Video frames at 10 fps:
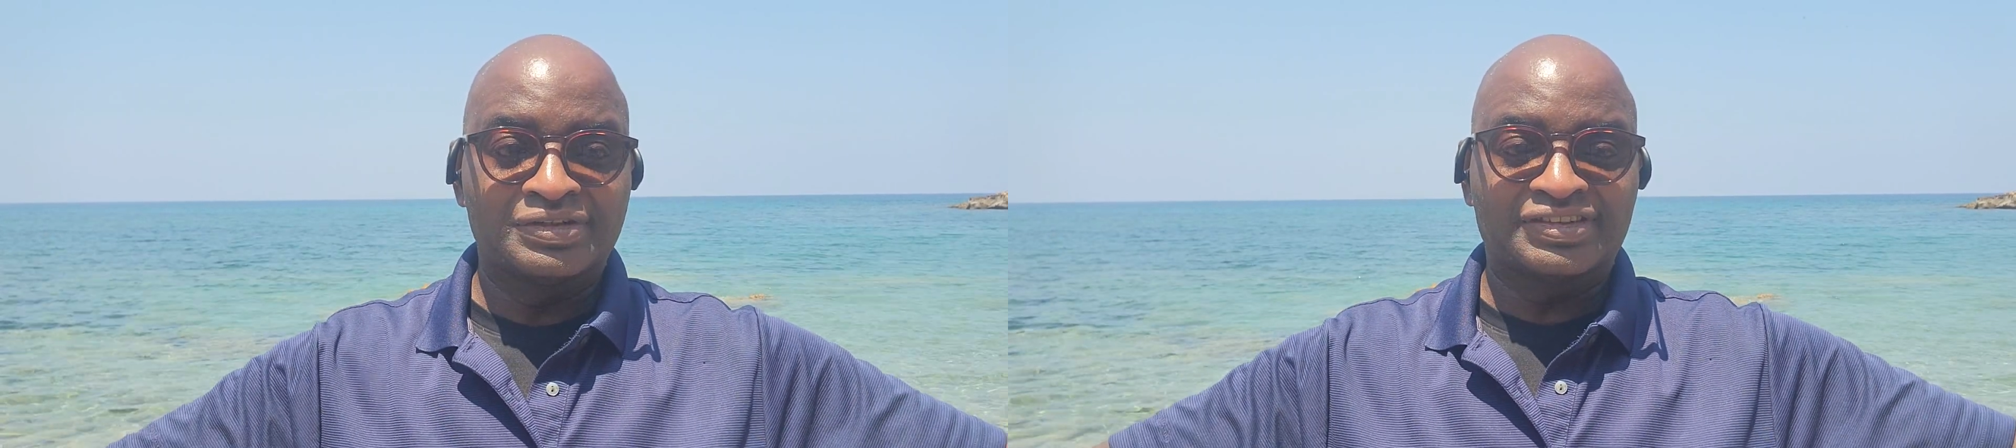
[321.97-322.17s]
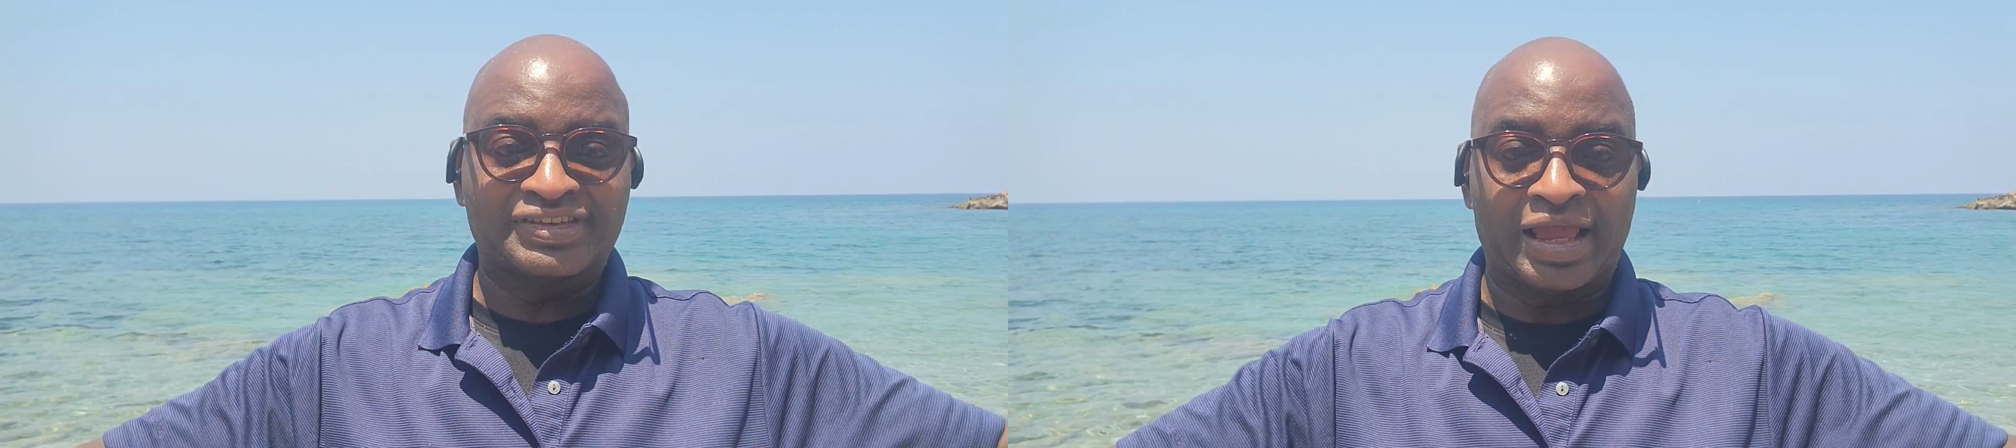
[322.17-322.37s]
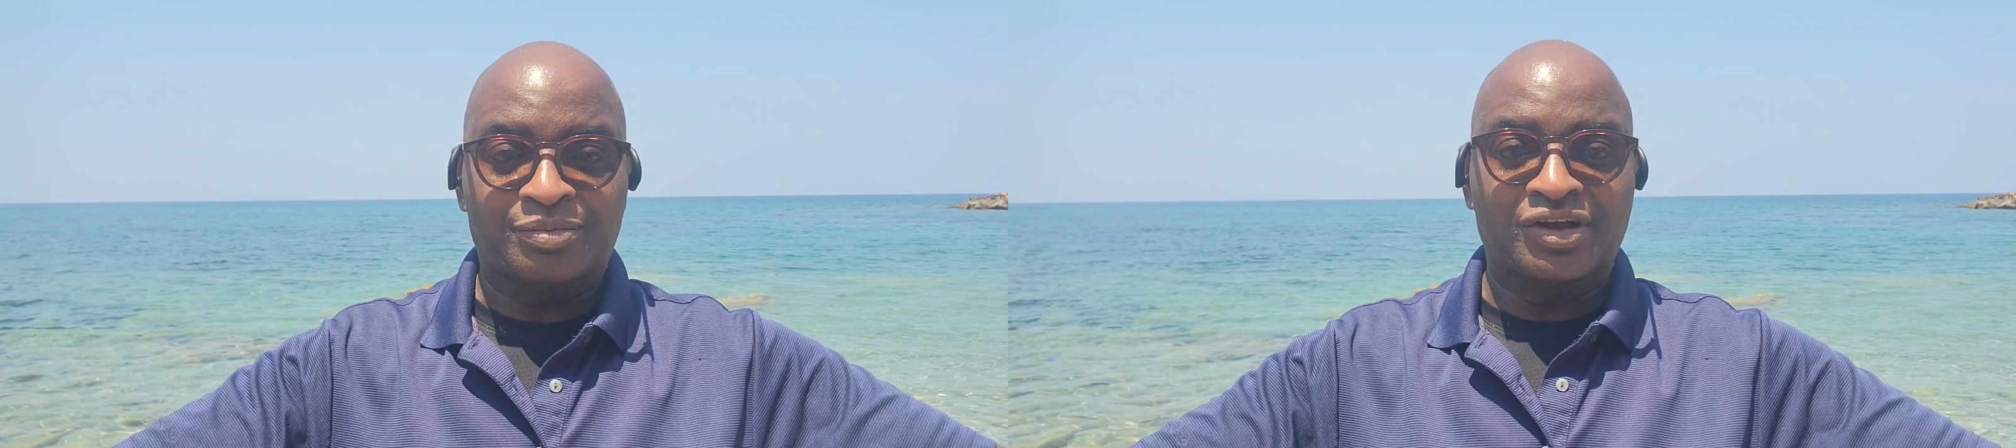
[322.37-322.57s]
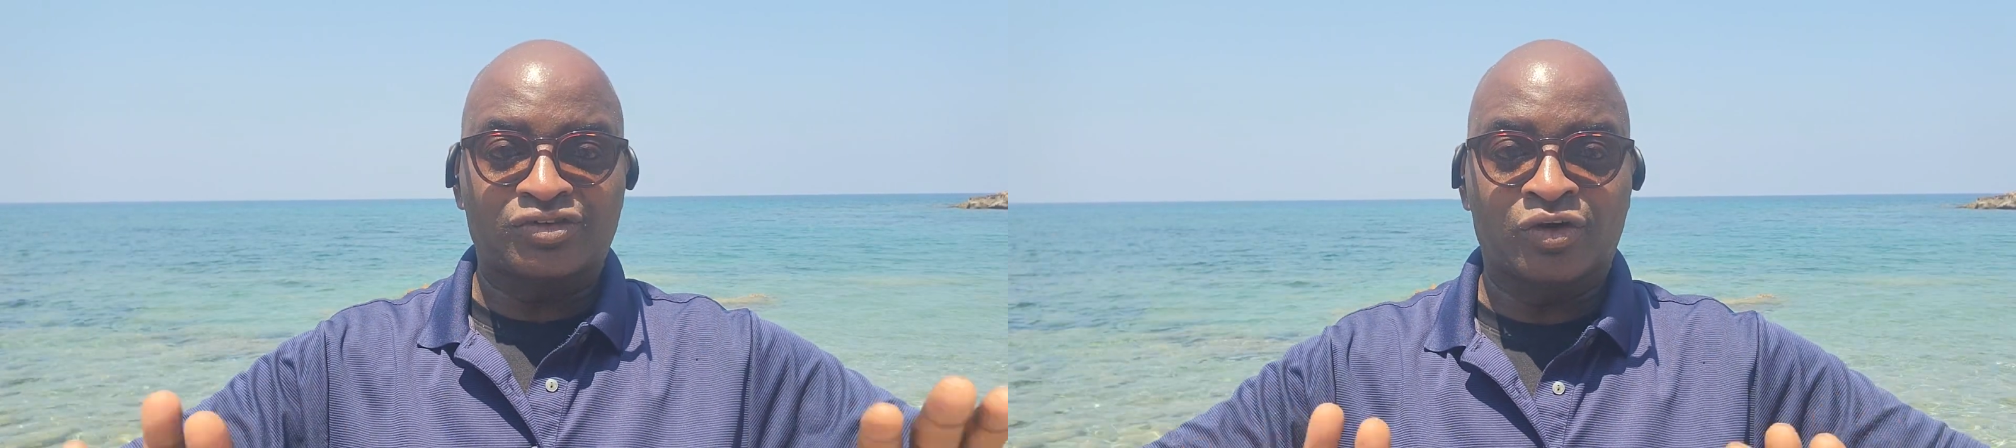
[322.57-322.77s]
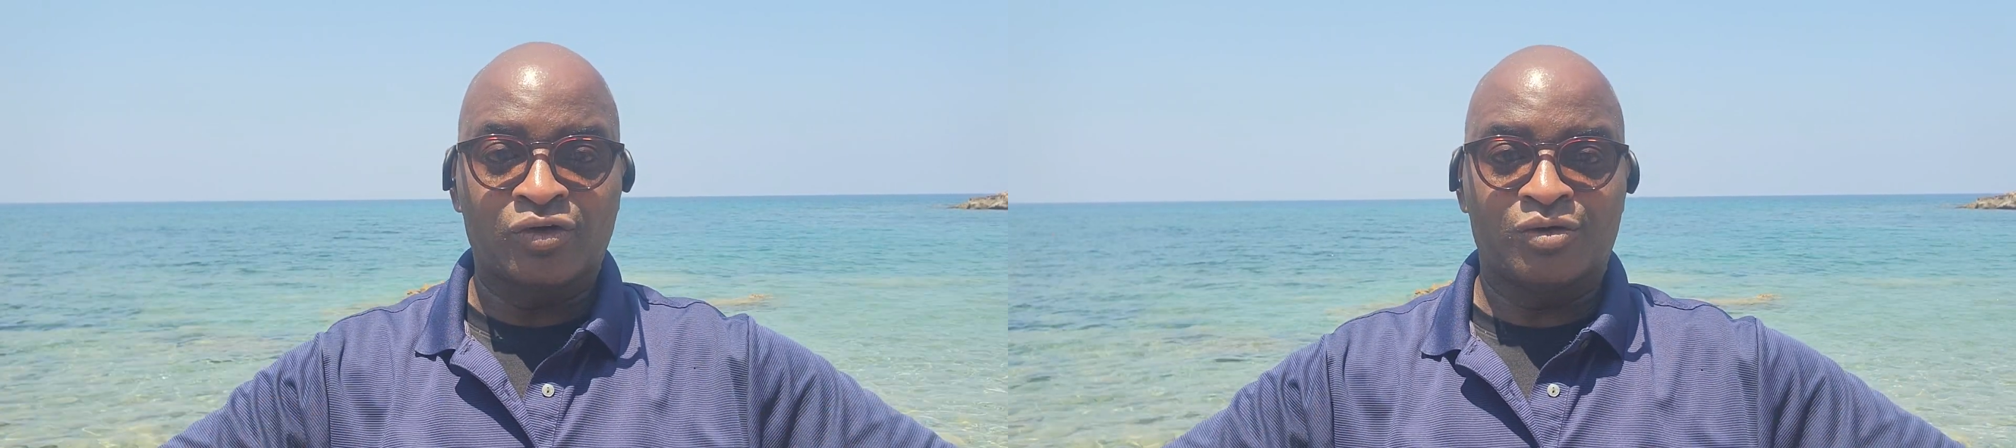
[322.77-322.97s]

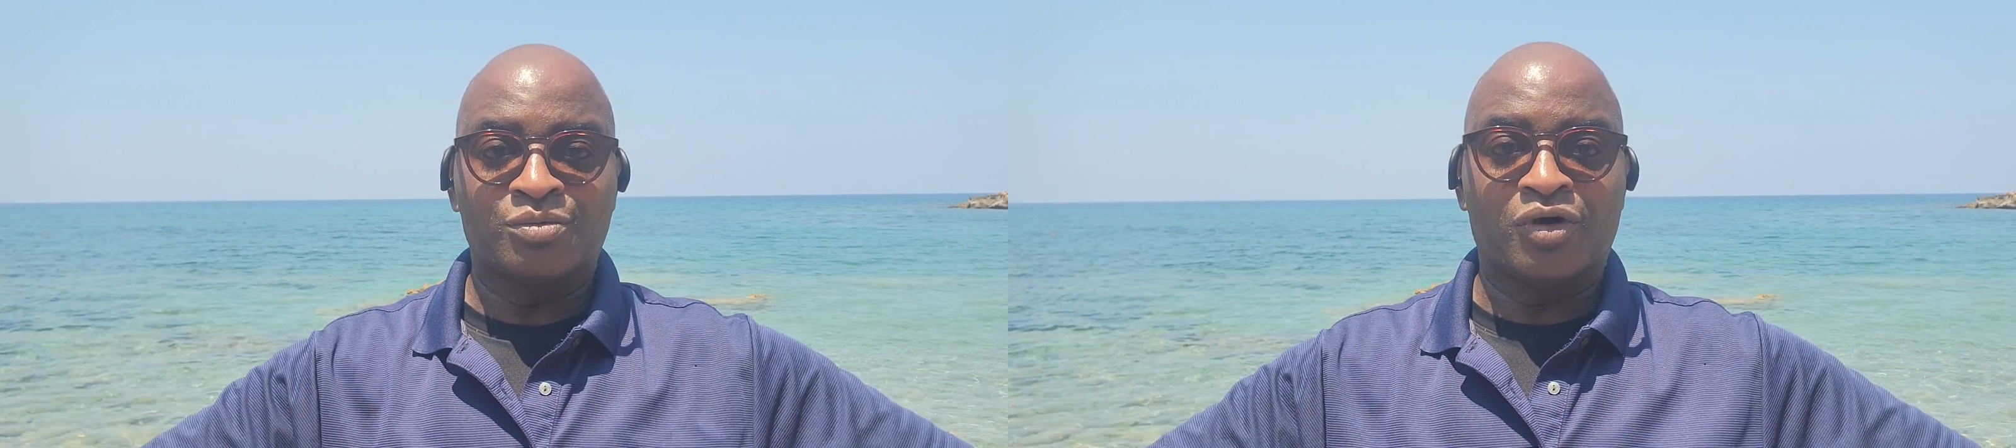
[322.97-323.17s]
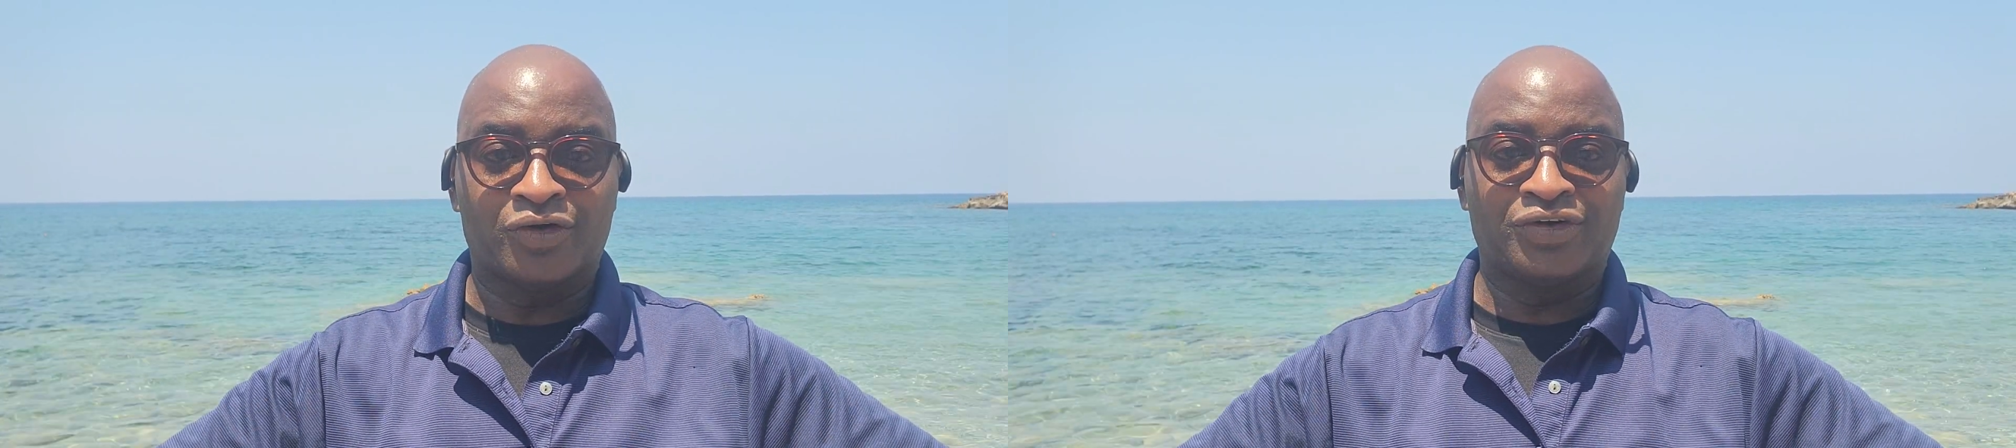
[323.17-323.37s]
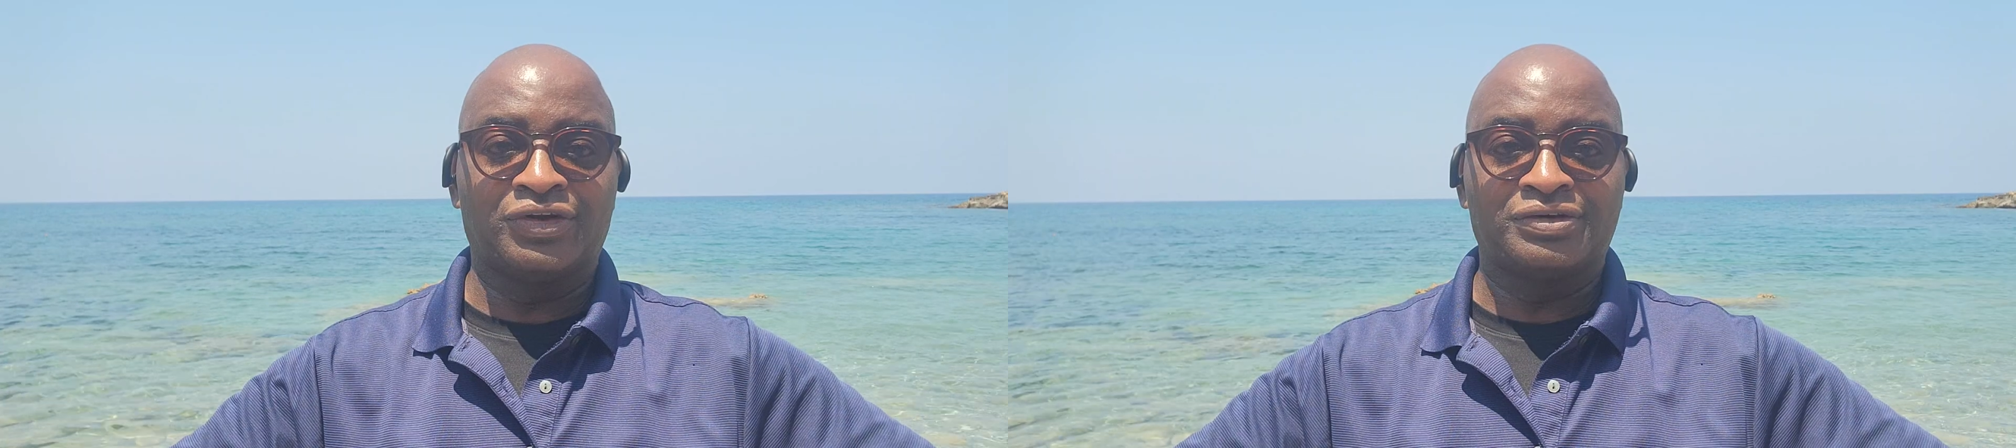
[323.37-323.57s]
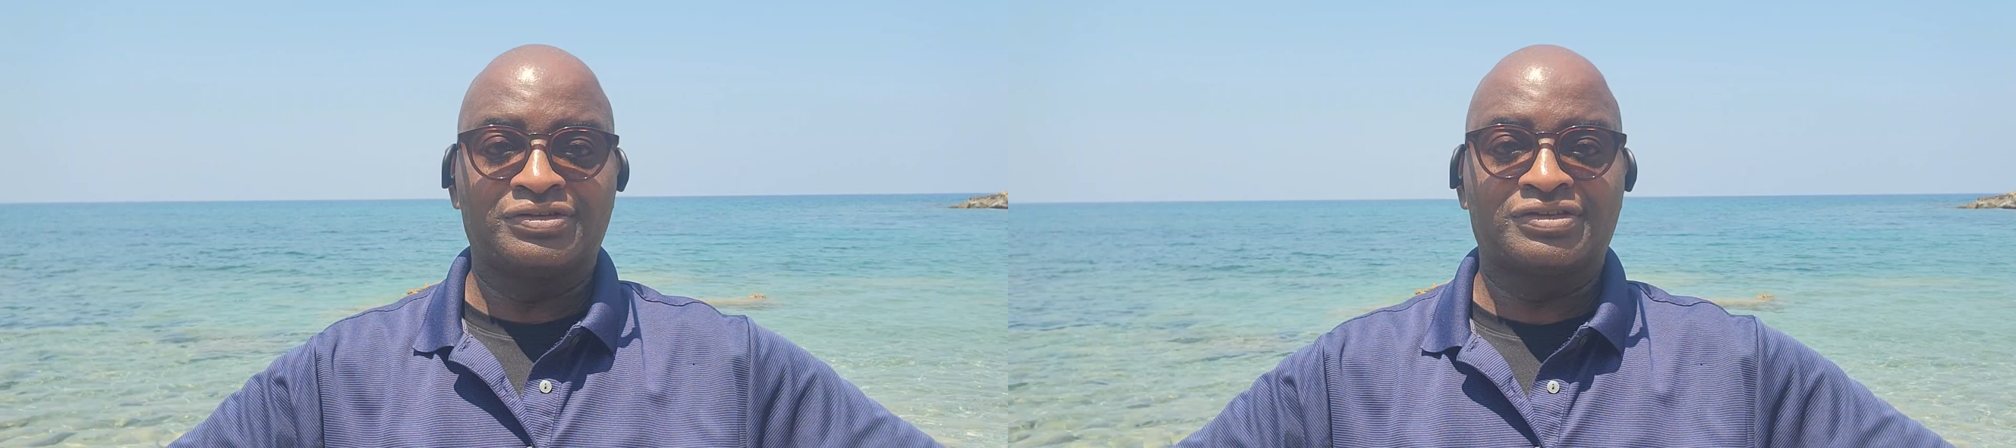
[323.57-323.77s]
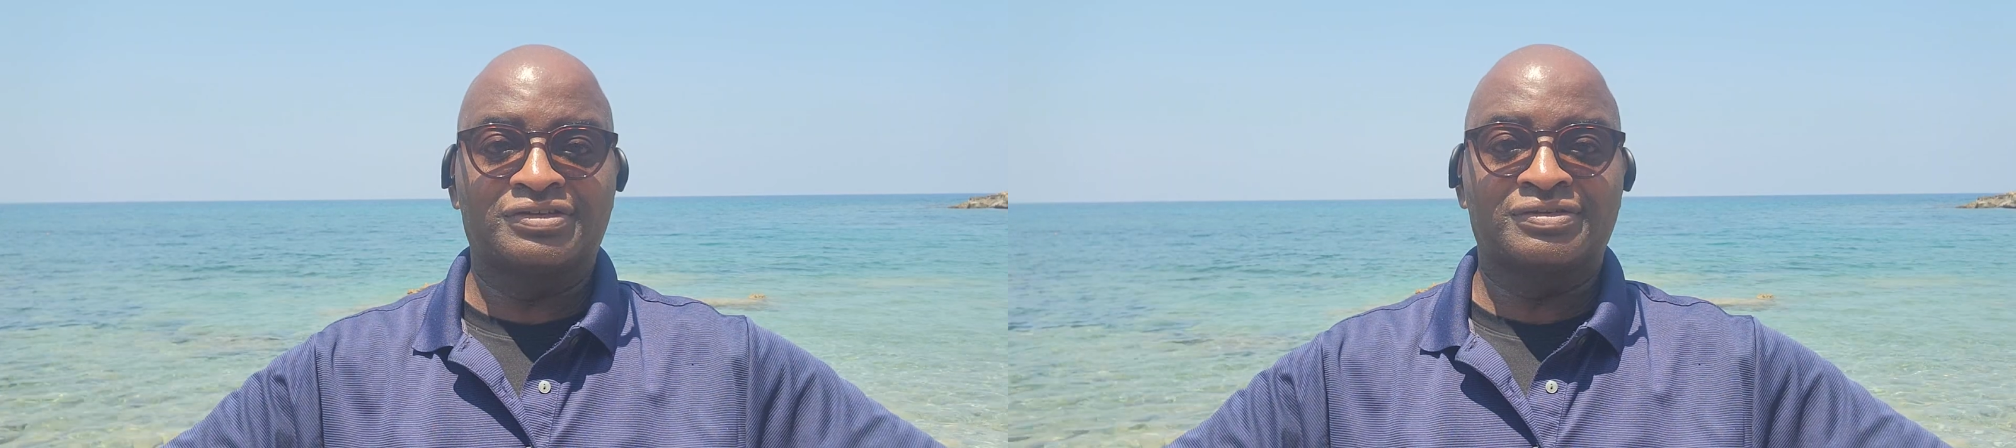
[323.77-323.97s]
Cypress home
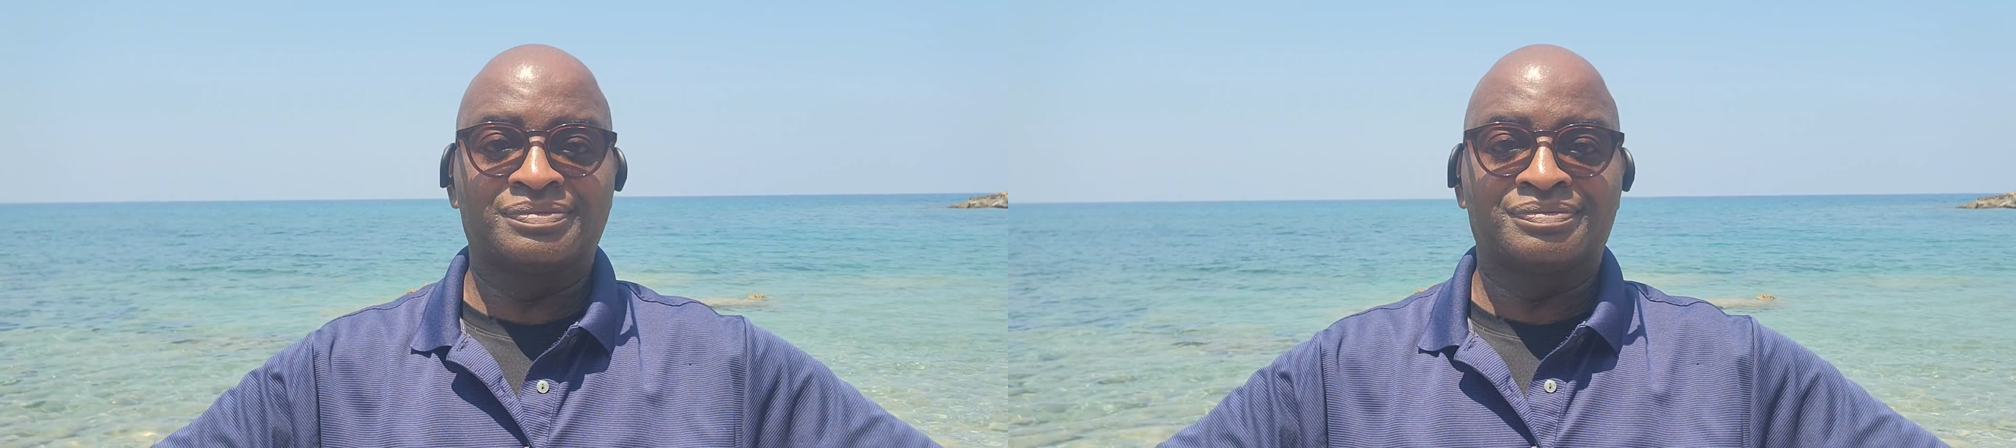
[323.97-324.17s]
owners.